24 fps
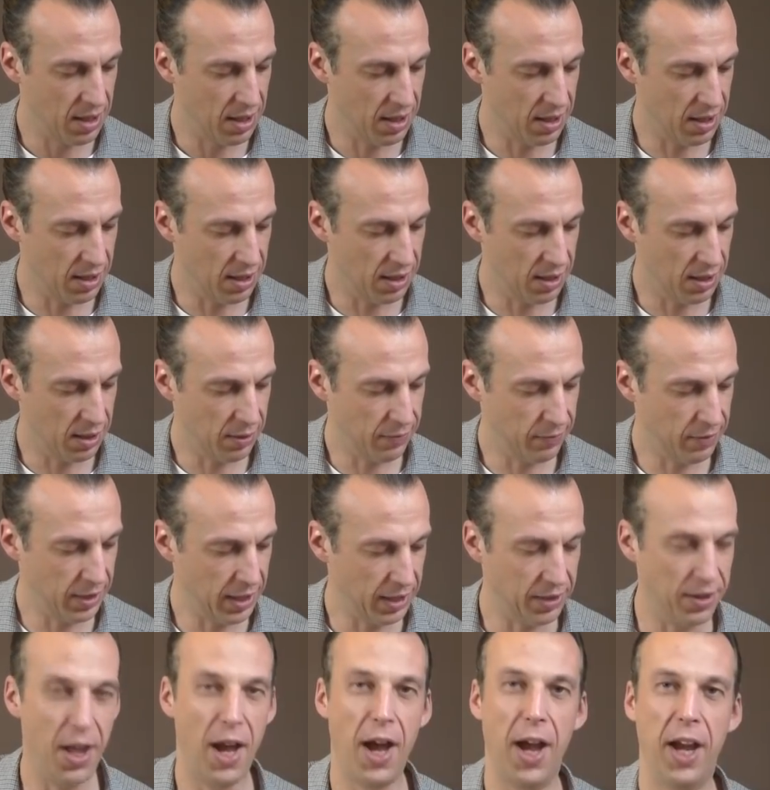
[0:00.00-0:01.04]
uh,
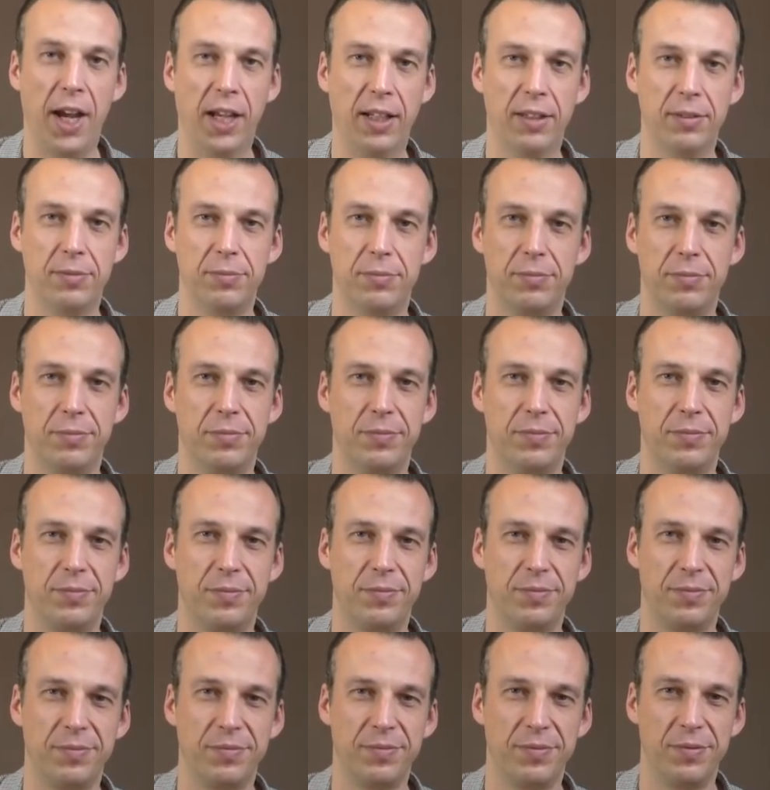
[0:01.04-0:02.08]
flat nine,
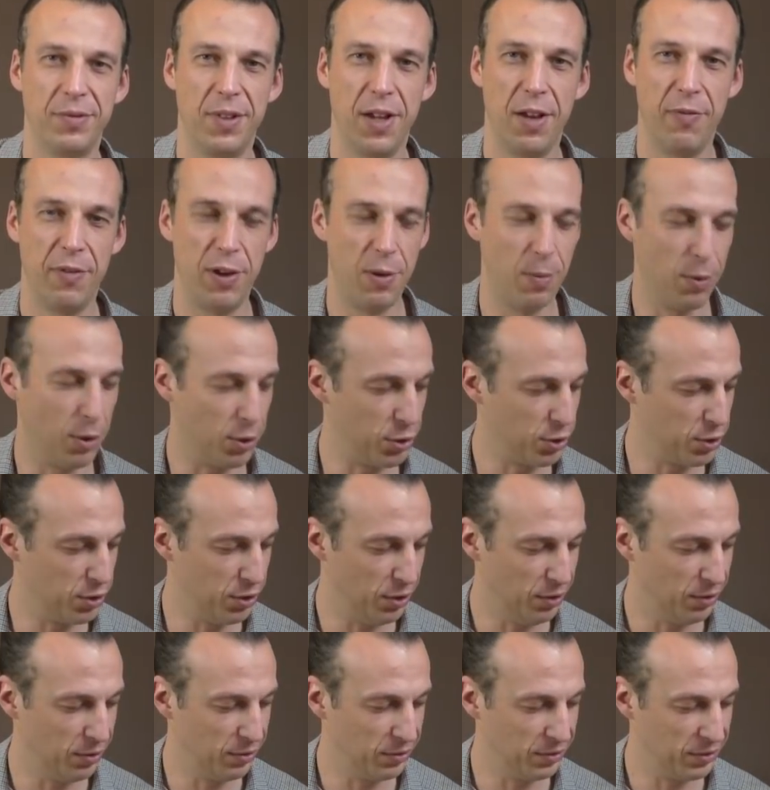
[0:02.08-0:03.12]
if you want
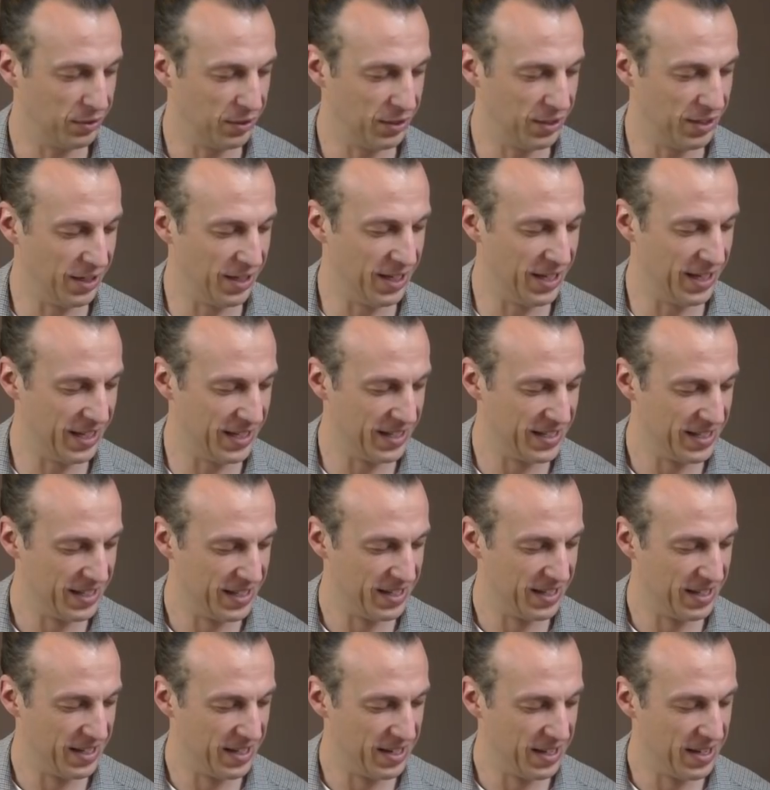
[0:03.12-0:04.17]
to.
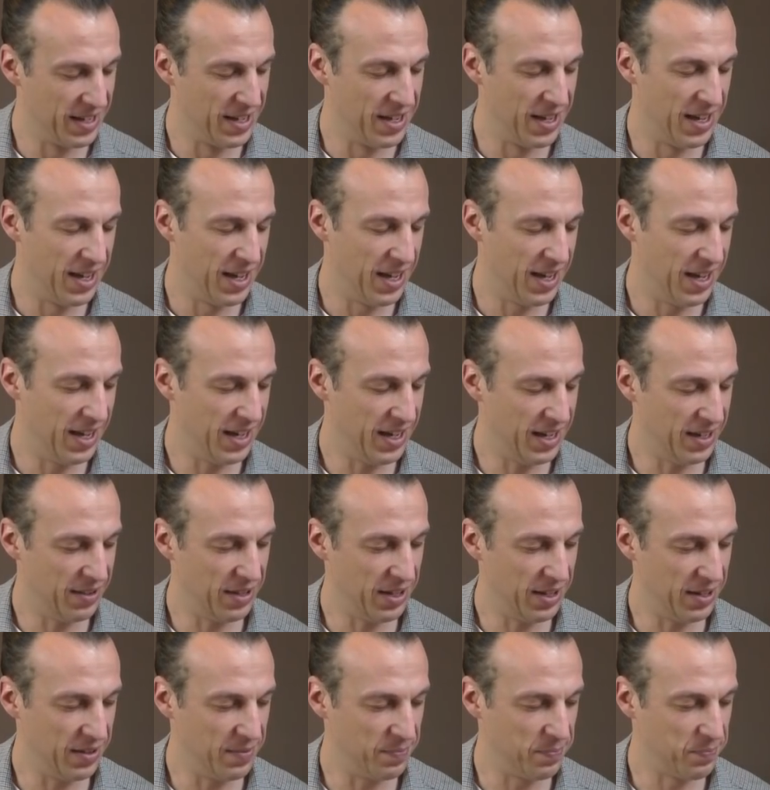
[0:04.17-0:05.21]
And
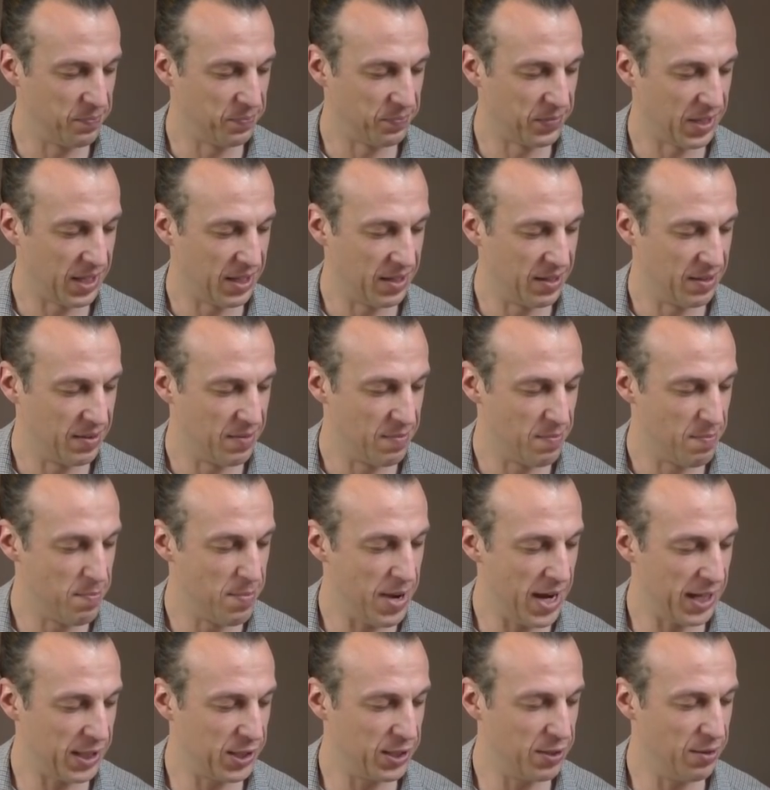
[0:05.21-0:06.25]
then
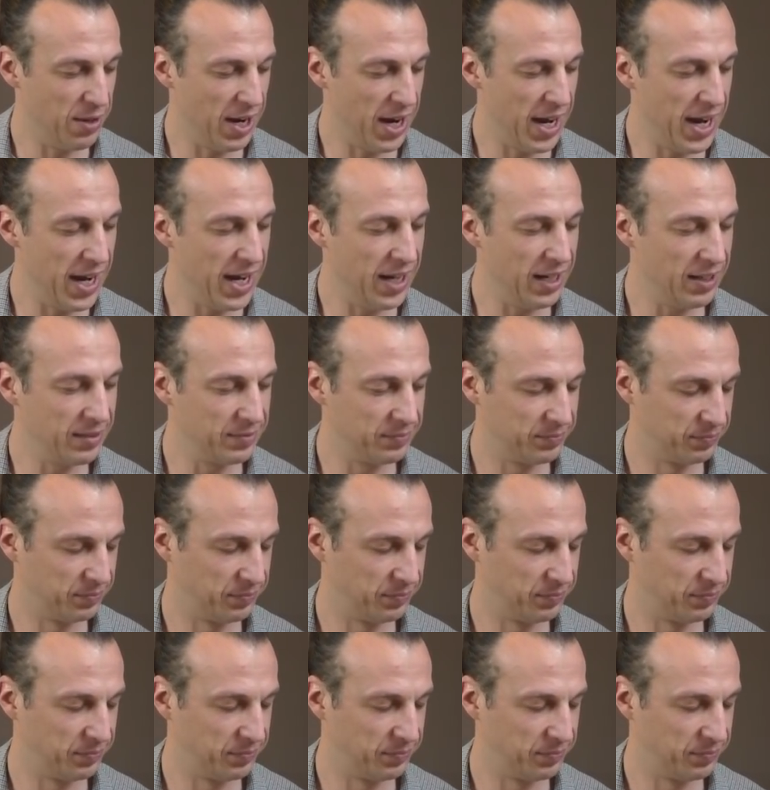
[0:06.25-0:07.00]
back to A,